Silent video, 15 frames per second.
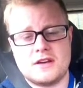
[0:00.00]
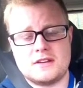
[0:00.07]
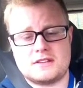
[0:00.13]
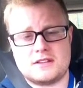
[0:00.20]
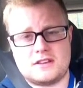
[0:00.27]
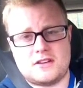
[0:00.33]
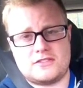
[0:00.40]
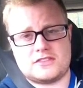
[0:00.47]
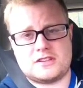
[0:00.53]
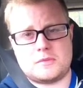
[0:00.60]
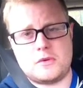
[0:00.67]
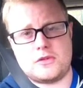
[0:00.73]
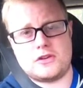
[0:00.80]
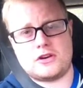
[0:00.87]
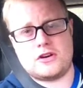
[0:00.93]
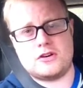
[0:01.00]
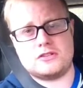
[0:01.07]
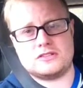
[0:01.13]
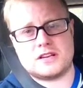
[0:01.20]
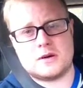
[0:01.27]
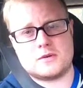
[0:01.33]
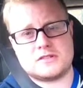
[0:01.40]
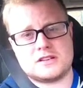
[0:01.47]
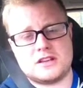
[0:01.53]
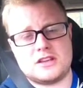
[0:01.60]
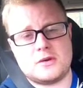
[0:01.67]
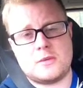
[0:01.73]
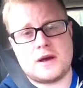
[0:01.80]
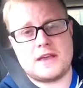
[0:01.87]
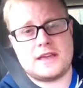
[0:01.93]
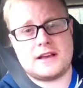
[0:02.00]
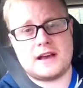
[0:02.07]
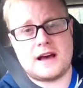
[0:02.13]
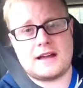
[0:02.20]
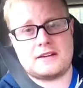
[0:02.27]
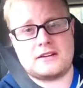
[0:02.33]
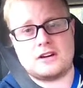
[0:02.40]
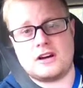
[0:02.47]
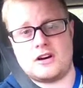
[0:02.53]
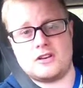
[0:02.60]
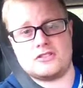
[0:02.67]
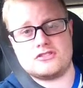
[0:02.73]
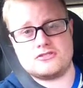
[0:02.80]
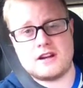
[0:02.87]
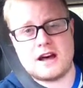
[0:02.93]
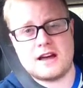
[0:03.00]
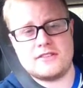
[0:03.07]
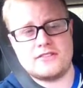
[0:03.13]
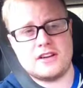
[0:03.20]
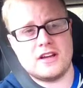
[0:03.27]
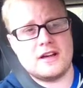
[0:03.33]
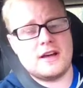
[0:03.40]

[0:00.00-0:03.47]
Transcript: So they obviously put the cones out and tell you where you can and can't drive.